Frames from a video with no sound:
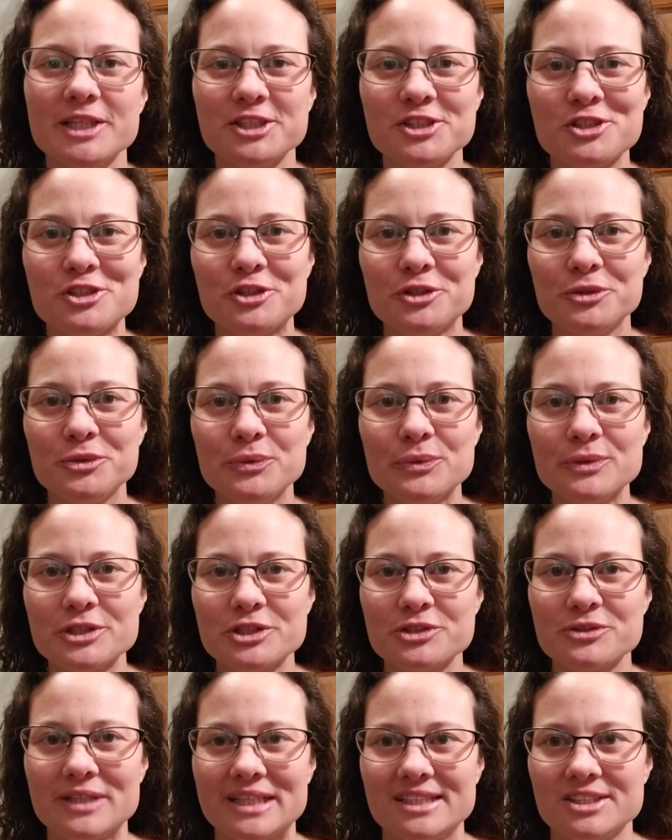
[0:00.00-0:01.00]

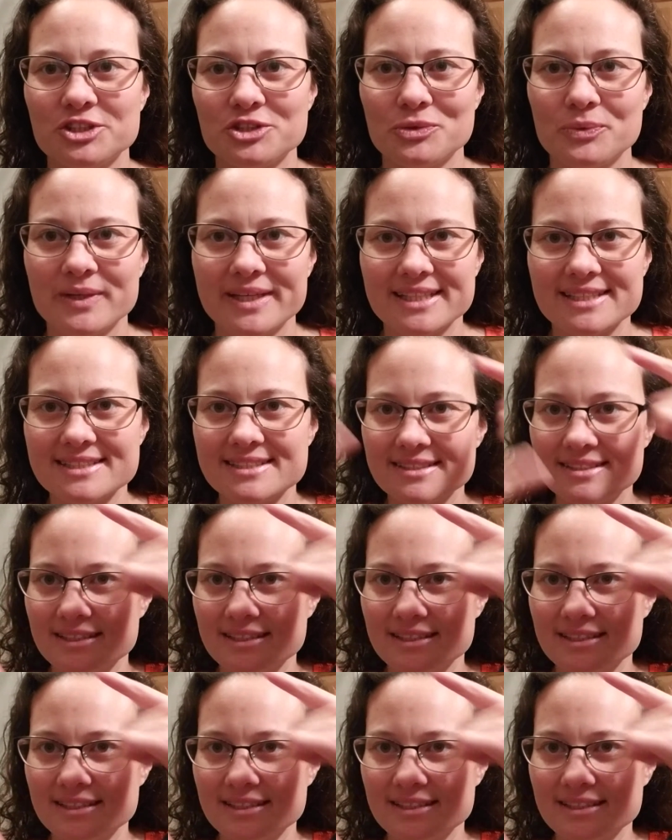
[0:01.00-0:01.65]
two-strand twist,